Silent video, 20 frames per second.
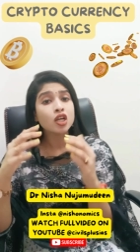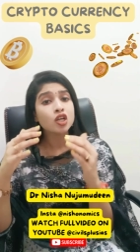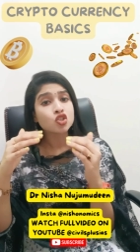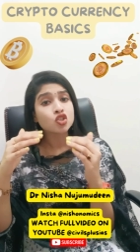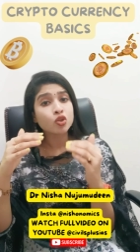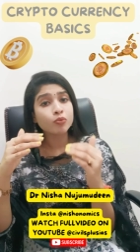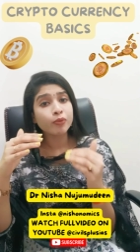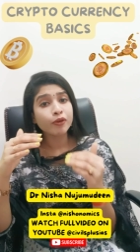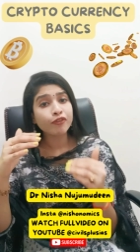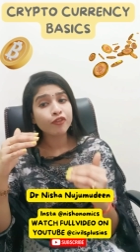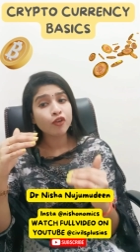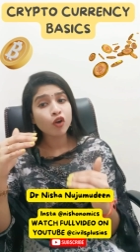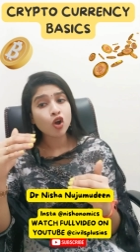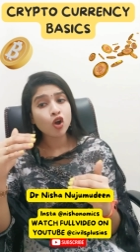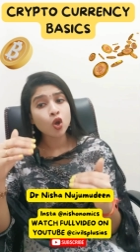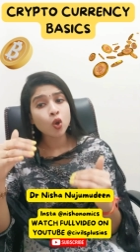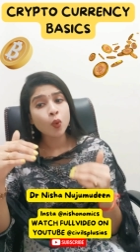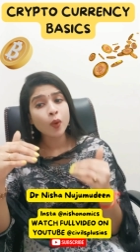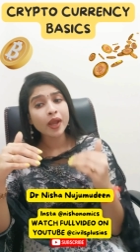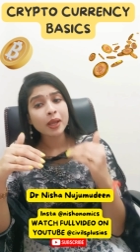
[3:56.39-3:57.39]
So
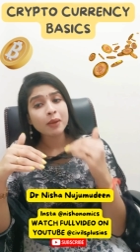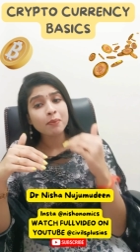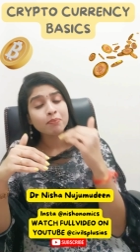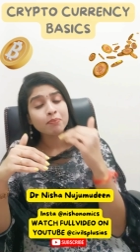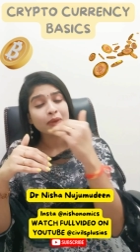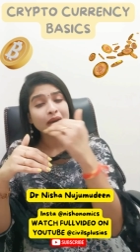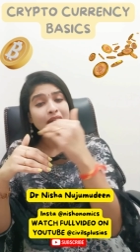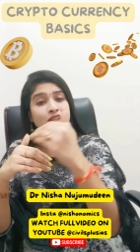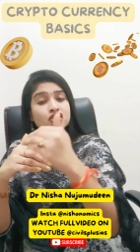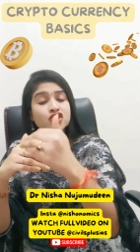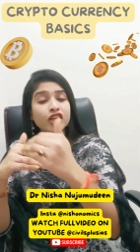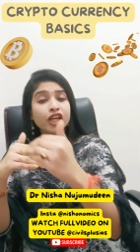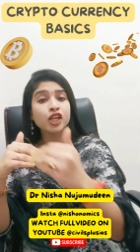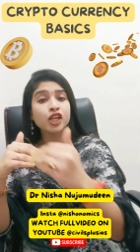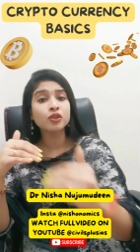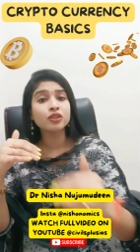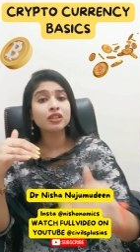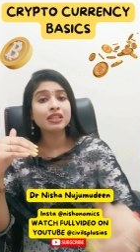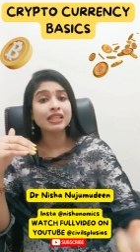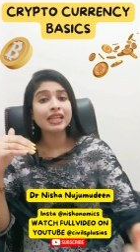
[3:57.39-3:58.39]
before going much
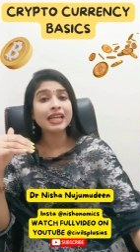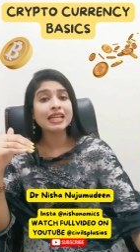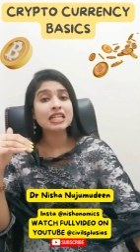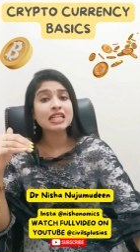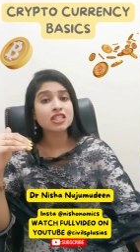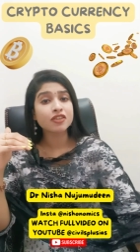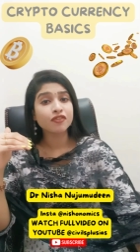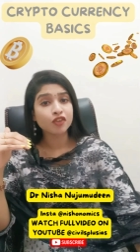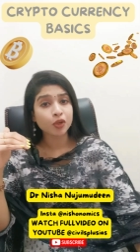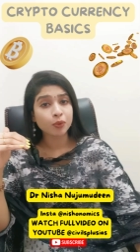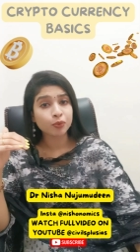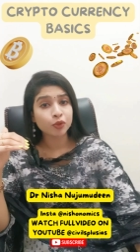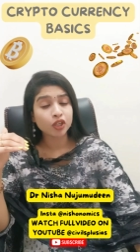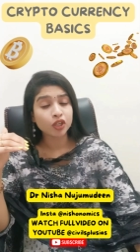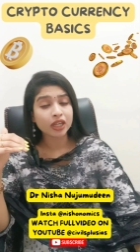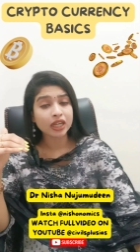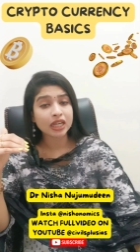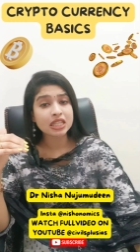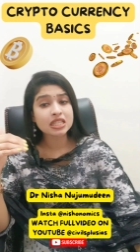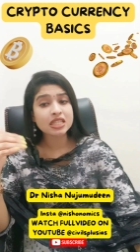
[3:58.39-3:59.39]
into the details of
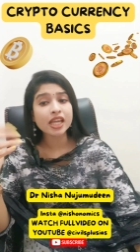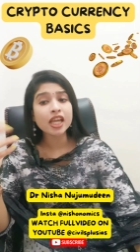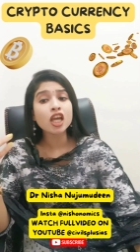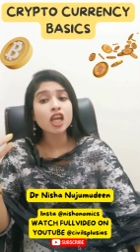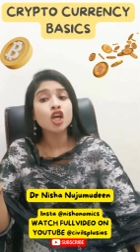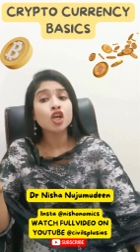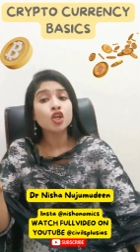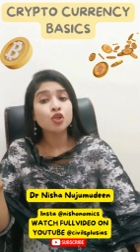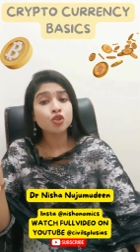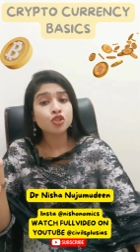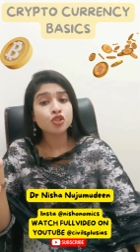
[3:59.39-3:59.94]
cryptocurrency, you